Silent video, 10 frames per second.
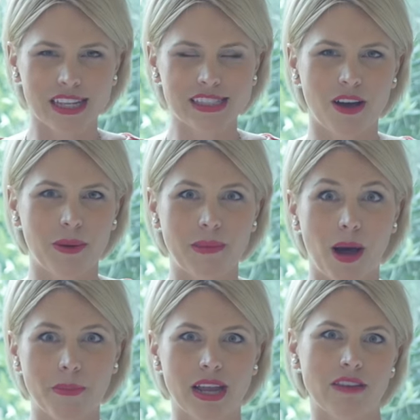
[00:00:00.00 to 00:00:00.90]
That's how my
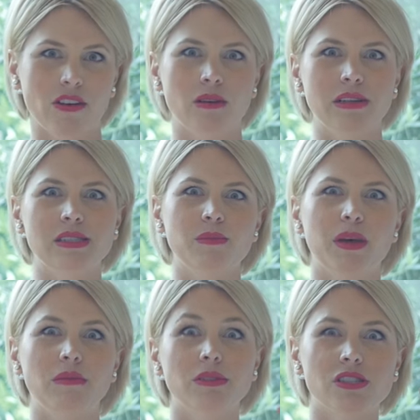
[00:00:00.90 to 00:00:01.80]
mom and I have always
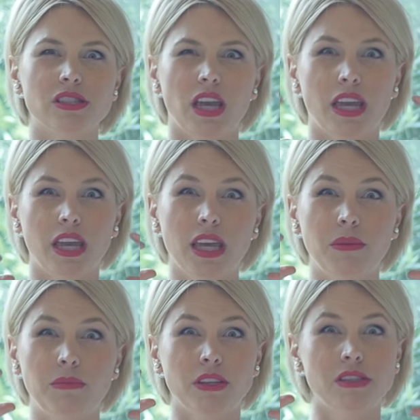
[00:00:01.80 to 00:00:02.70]
been. We're just like
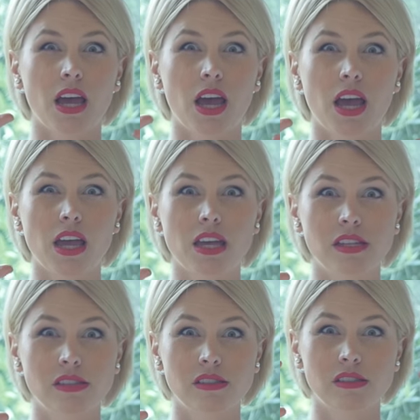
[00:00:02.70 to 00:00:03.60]

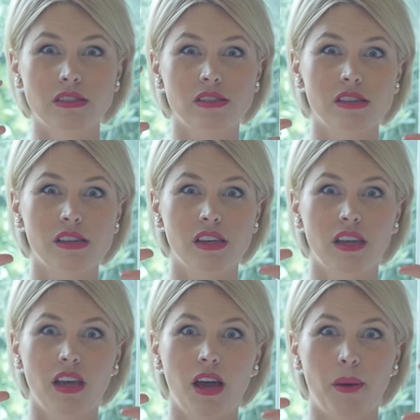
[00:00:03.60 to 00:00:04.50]

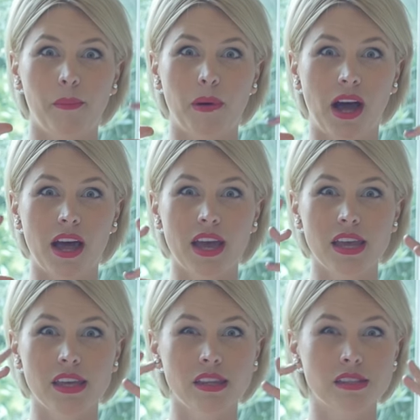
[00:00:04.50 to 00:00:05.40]
hypnotized by
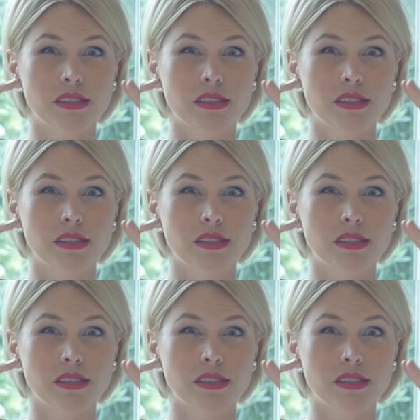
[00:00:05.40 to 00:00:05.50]
the